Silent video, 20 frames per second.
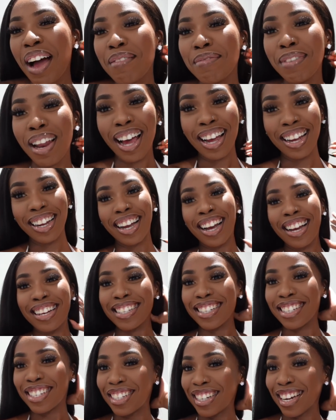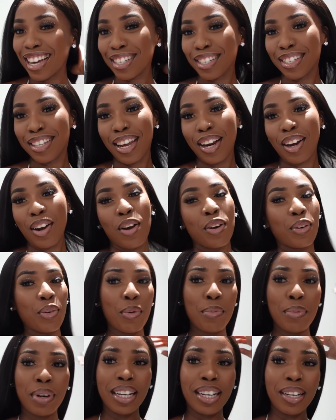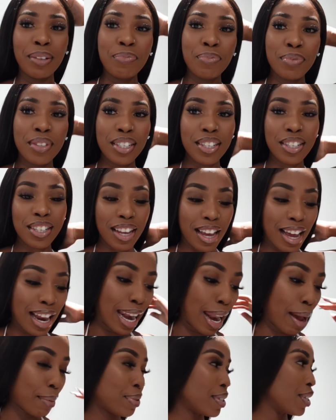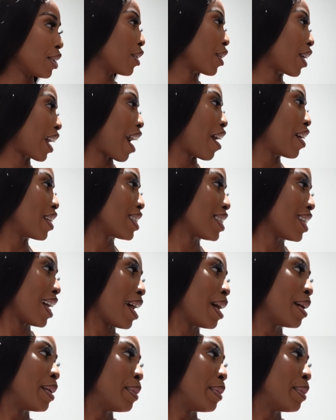I'm lying, guys. She doesn't take long normally. This is a lapse in her character.